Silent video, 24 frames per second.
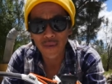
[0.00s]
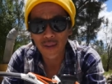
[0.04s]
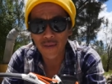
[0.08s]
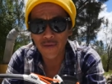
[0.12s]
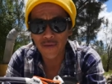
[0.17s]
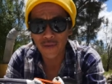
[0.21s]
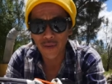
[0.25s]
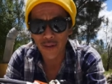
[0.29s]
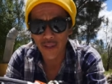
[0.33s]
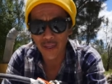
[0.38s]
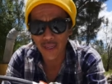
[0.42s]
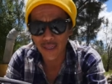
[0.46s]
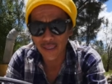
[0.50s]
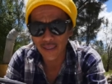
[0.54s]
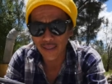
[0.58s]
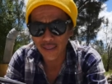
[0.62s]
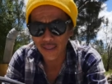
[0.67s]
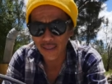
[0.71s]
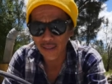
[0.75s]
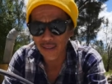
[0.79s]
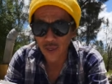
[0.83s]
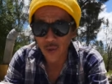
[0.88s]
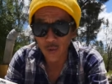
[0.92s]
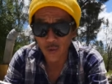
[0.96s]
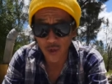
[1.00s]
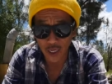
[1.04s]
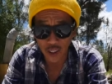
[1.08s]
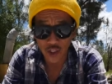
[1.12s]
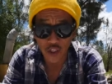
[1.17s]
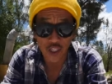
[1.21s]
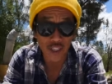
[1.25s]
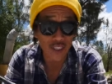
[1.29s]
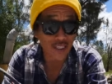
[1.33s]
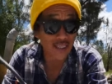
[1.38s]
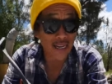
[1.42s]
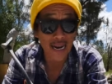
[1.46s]
for this,
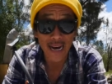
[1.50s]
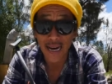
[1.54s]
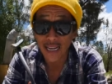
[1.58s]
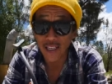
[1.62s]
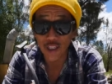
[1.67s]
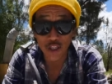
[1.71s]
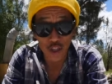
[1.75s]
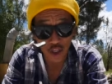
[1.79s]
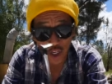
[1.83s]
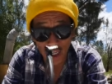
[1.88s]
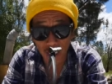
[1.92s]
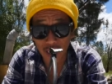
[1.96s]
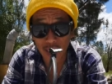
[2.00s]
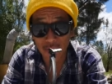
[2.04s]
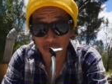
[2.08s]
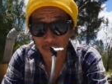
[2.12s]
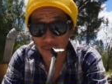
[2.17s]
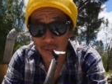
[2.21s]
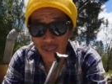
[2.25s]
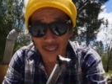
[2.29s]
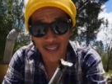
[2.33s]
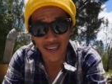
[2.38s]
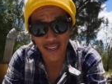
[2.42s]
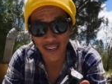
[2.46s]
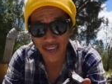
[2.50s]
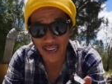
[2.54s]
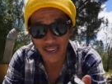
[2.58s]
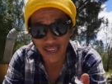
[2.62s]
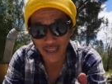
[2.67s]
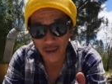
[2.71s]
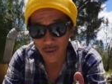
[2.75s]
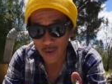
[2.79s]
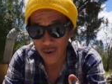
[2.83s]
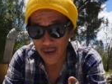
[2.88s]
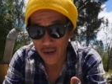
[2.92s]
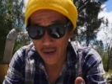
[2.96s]
which is not cheap in
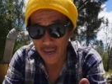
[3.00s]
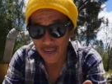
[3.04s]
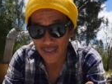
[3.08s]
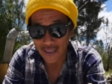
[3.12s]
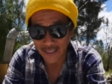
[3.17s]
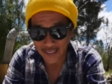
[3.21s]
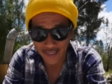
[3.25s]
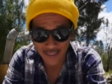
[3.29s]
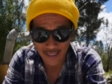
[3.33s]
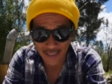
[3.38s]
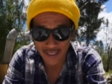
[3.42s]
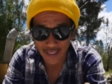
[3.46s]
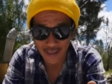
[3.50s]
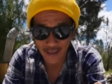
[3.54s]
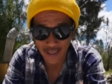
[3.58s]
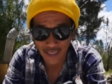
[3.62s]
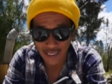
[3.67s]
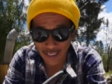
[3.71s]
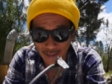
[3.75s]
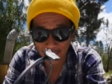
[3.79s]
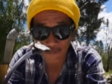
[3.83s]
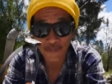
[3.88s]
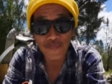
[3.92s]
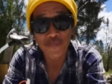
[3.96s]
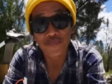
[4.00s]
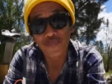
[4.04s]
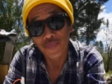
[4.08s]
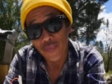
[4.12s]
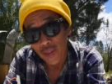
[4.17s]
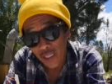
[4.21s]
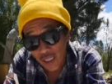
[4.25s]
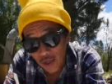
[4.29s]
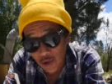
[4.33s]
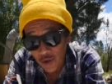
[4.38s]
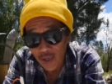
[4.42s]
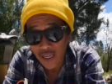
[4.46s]
any way, considering
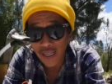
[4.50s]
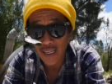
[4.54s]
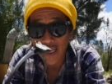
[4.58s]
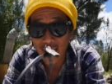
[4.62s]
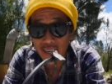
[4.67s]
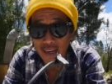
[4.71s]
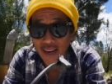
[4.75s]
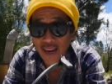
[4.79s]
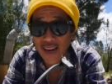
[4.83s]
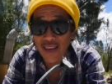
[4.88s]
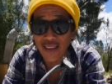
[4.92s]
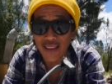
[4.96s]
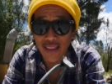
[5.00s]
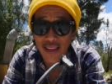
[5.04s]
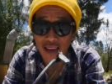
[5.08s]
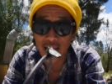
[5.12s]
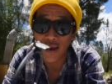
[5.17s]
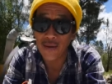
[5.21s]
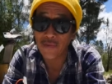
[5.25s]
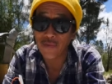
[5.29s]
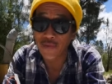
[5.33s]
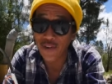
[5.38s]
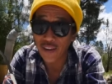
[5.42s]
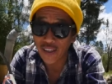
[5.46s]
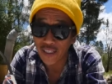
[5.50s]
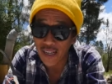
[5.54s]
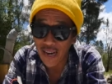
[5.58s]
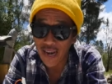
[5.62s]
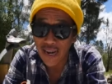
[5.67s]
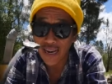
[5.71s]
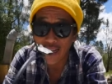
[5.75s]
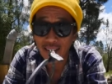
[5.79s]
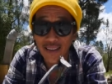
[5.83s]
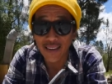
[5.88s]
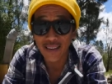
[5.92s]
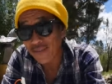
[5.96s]
you can get a headlamp for
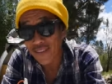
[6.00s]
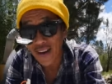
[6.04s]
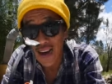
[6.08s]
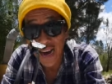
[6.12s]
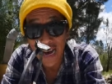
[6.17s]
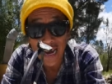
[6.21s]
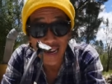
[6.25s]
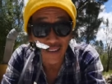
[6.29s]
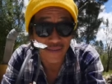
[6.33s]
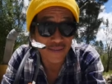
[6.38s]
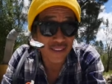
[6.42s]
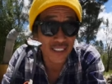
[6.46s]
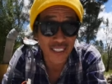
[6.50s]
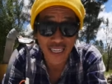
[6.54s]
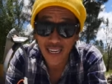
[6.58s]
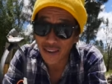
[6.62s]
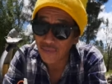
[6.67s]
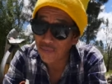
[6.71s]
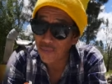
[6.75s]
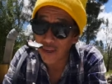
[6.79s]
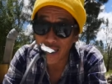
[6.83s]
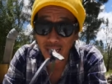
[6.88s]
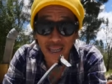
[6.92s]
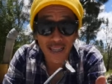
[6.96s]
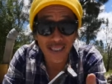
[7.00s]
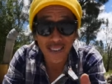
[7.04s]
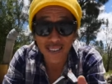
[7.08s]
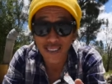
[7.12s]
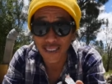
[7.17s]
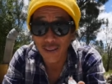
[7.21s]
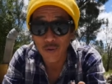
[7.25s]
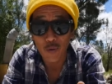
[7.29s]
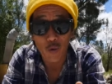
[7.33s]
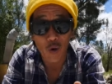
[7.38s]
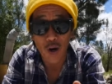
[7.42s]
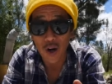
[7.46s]
like five, ten bucks
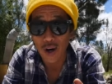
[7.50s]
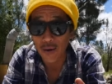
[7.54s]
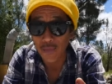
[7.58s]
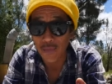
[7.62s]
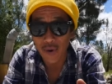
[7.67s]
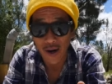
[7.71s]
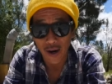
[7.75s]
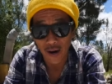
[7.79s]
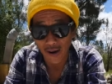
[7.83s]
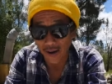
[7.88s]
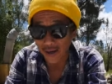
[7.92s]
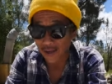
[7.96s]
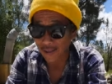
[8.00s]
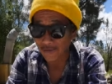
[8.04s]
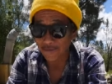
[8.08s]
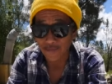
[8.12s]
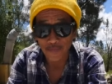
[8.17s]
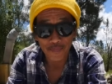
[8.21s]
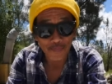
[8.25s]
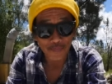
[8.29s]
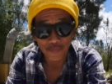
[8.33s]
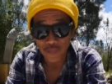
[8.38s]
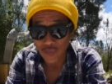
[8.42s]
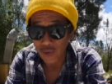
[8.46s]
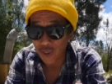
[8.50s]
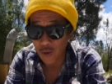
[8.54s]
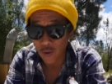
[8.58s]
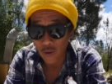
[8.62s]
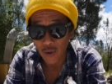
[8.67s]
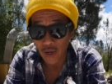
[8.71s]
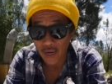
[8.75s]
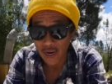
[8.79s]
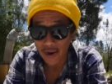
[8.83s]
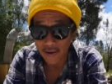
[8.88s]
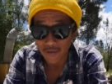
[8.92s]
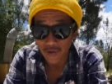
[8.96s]
at Walmart,
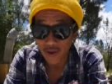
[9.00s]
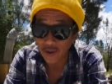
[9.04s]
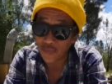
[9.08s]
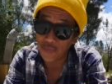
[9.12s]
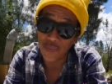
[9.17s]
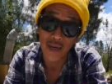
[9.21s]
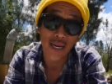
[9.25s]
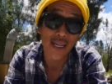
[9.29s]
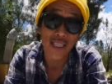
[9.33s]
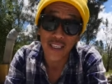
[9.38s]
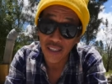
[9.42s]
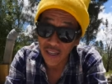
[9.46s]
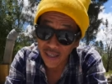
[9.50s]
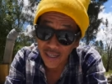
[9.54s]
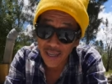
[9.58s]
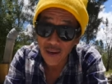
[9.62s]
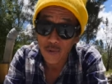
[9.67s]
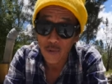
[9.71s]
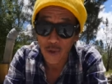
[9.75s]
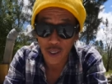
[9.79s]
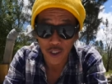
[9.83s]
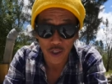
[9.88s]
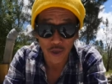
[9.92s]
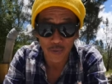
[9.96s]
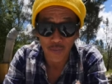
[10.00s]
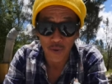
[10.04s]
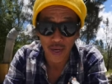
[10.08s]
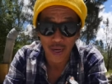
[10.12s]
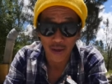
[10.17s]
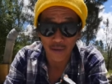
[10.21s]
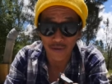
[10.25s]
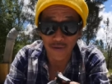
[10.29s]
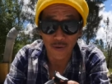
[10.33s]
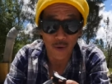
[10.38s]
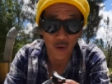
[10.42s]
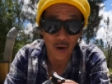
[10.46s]
whatever, but you get what you
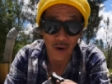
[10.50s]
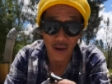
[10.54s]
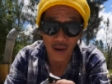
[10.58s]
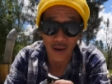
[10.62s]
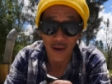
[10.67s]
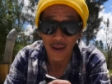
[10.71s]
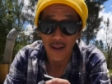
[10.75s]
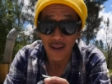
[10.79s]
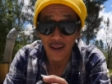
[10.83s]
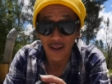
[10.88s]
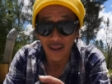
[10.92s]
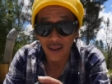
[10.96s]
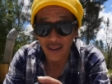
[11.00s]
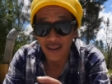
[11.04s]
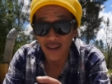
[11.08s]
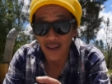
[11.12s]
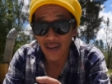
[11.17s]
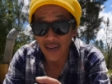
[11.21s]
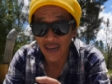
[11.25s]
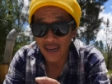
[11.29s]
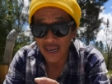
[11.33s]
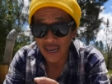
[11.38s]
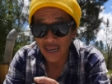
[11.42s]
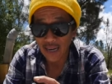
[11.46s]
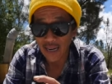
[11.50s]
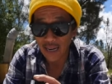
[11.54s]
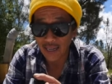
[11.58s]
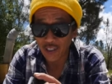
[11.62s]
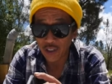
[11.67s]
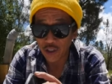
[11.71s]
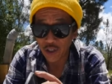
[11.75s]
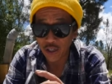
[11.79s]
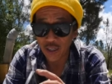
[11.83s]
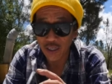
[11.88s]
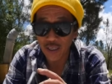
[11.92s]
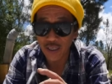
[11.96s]
pay for. Uh, I
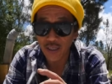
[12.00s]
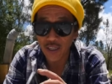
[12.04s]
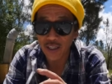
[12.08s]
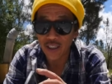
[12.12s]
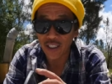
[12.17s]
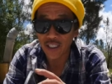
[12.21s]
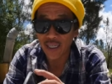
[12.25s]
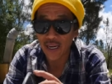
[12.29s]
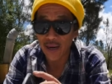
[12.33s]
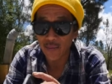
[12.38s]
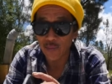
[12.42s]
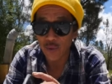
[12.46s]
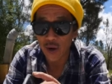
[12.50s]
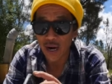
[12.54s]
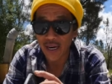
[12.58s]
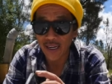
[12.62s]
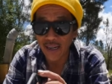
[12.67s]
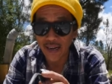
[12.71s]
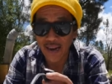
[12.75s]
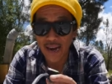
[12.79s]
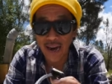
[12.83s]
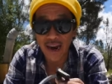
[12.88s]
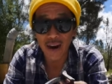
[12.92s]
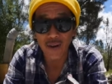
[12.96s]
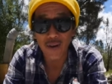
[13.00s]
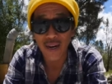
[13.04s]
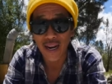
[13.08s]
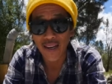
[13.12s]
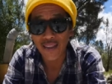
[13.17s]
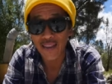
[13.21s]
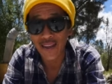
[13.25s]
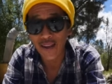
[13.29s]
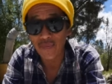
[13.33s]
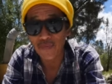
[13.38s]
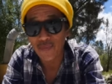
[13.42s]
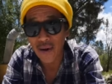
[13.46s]
just looked it up right now and I
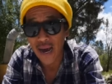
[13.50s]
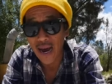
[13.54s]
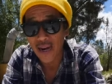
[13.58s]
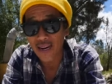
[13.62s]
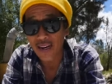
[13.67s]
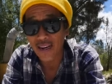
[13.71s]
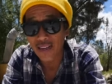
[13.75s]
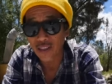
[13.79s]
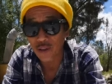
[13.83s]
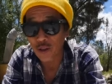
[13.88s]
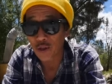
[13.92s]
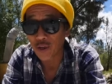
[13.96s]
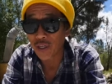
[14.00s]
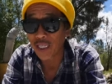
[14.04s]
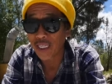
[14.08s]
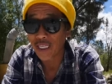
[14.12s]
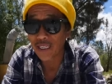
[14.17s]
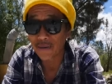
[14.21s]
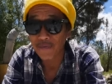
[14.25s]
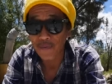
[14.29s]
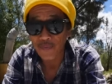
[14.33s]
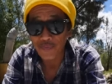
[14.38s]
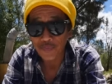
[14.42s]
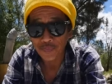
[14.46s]
think Backcountry